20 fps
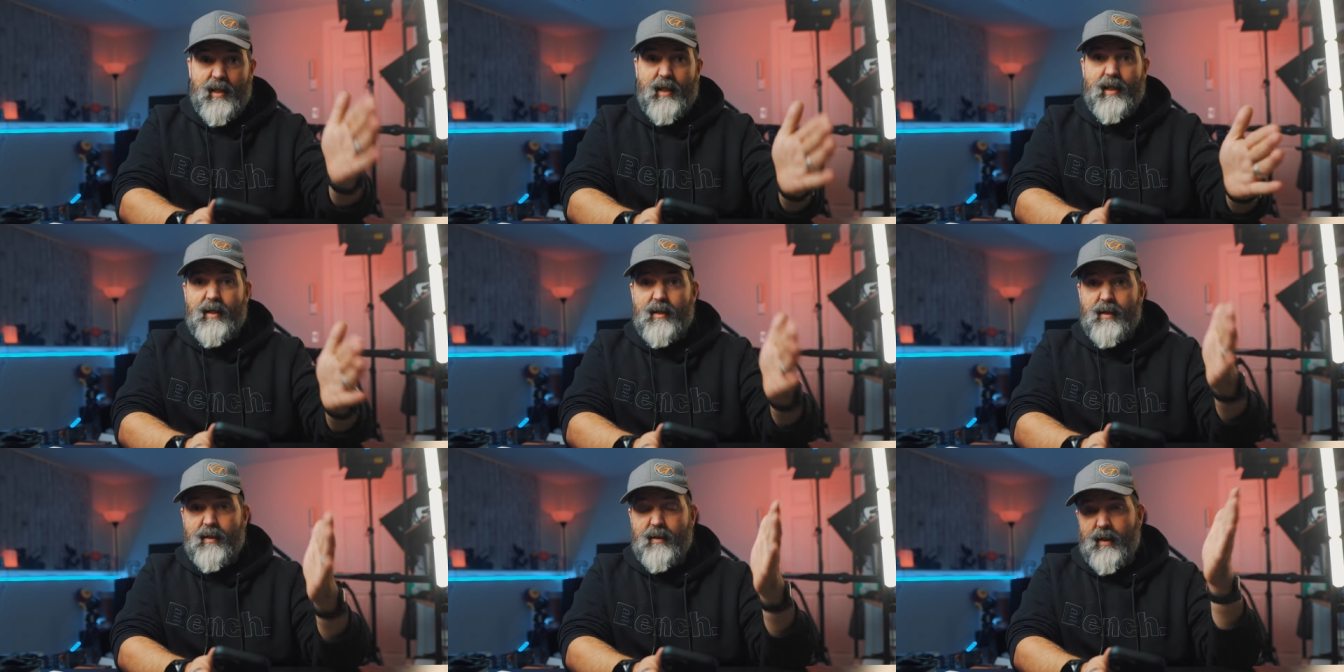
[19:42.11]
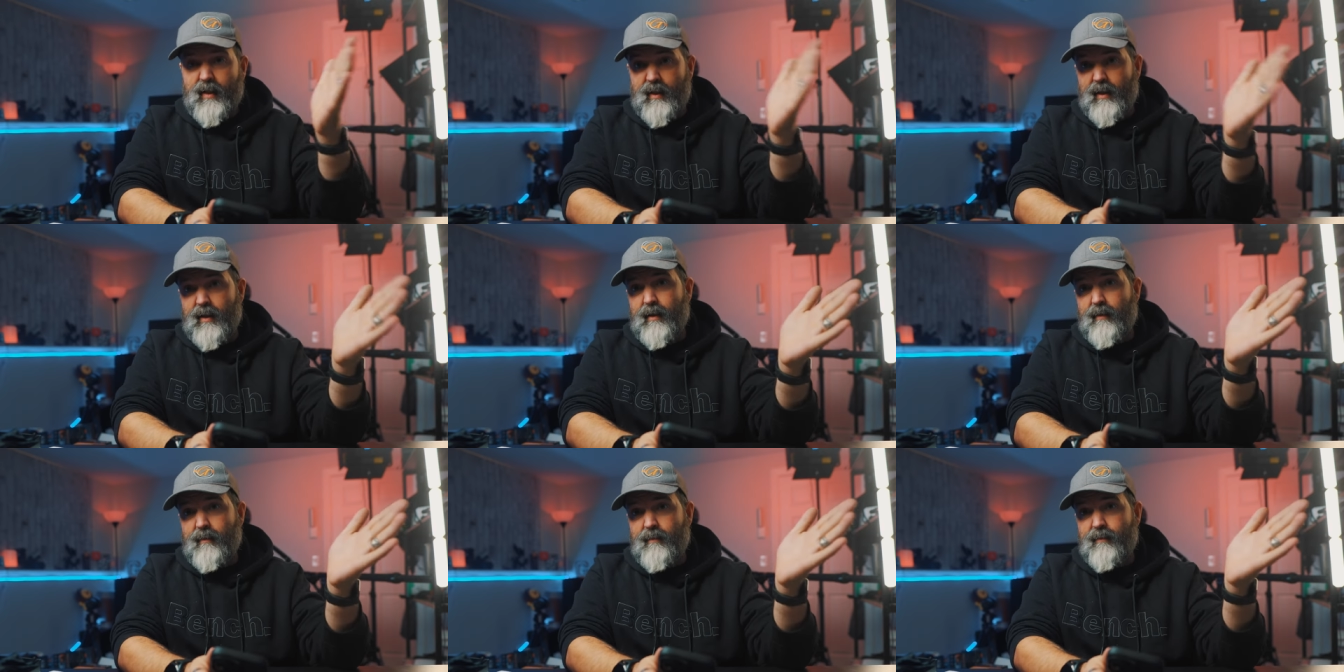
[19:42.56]
and a
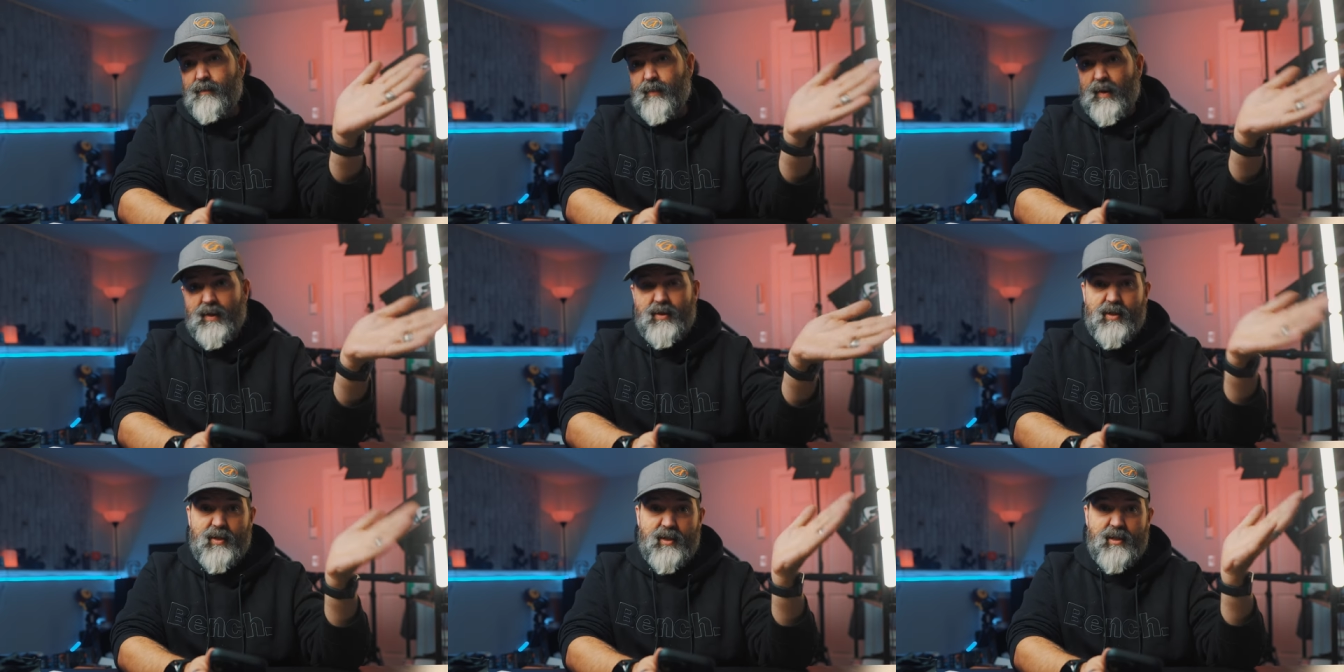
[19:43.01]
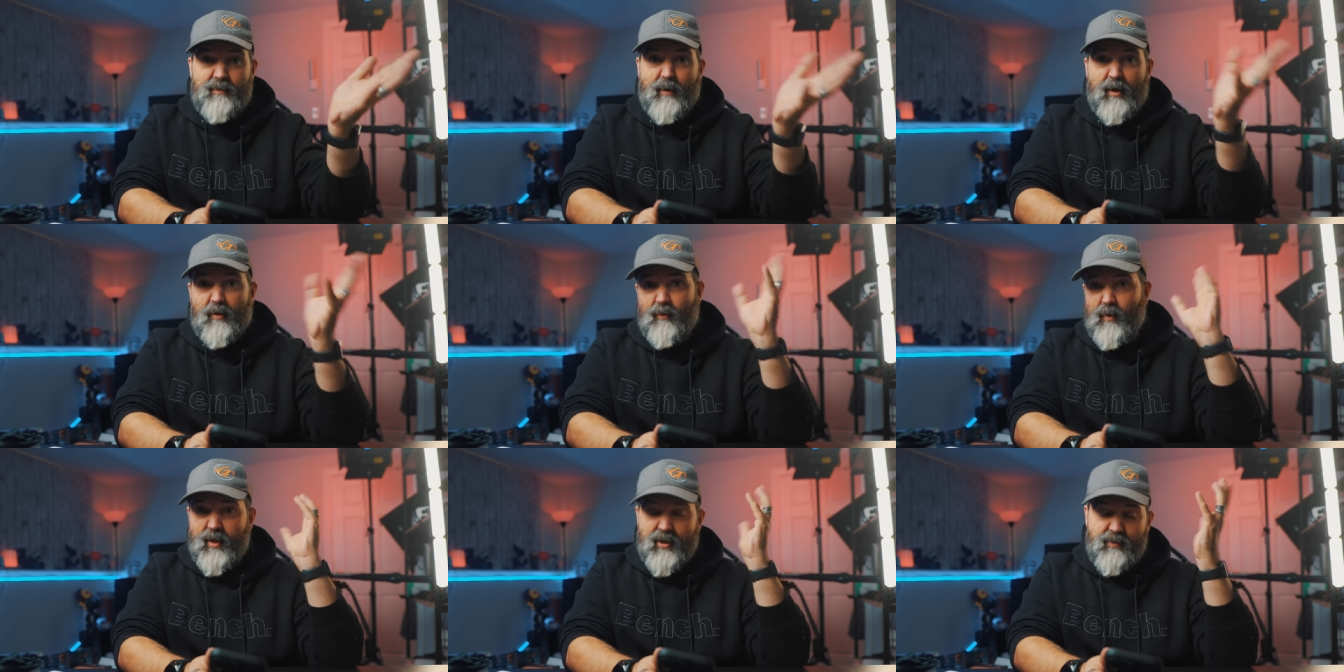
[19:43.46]
uh, budget
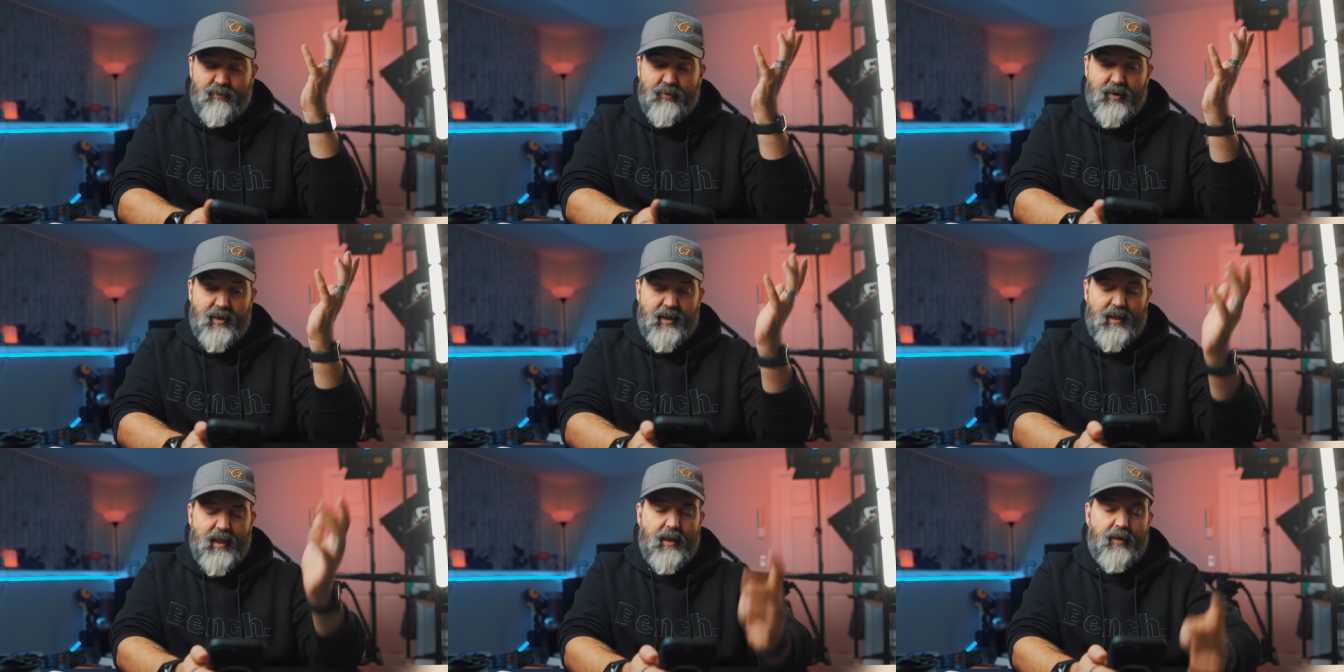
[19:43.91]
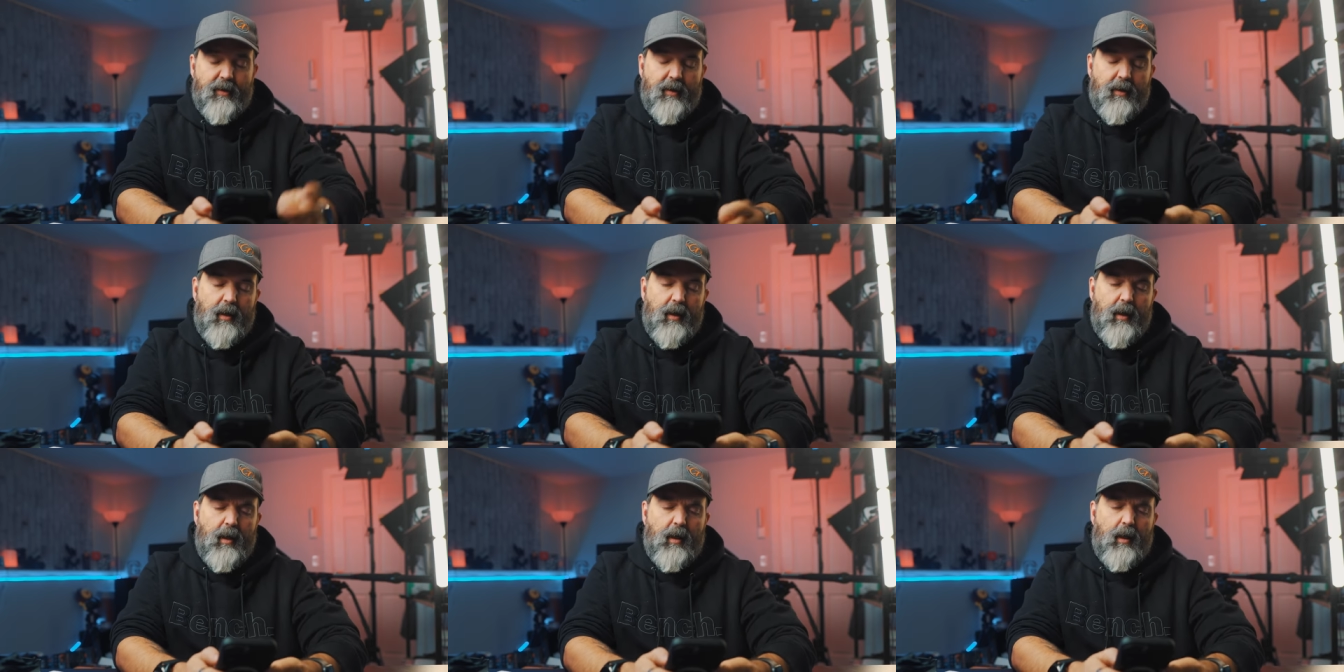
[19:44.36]
smartwatch put together.